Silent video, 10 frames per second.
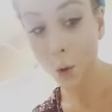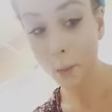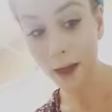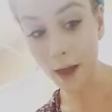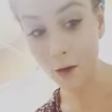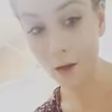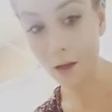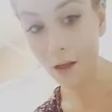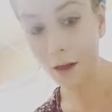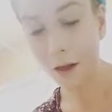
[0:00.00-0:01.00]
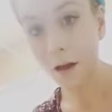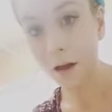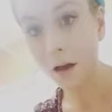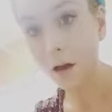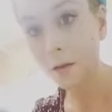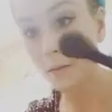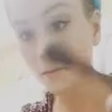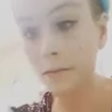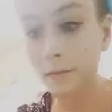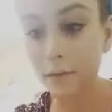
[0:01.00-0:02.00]
pale, I'm
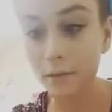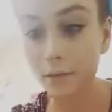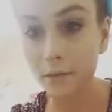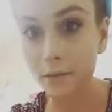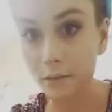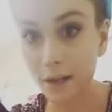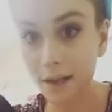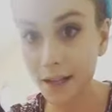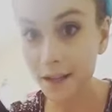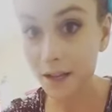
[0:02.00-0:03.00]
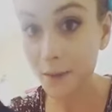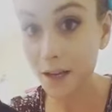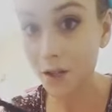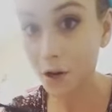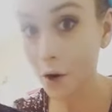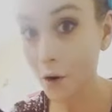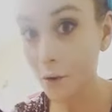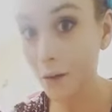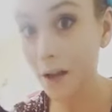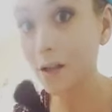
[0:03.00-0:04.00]
going to take this Peach Cargo
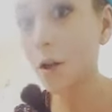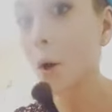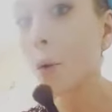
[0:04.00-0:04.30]
Blush.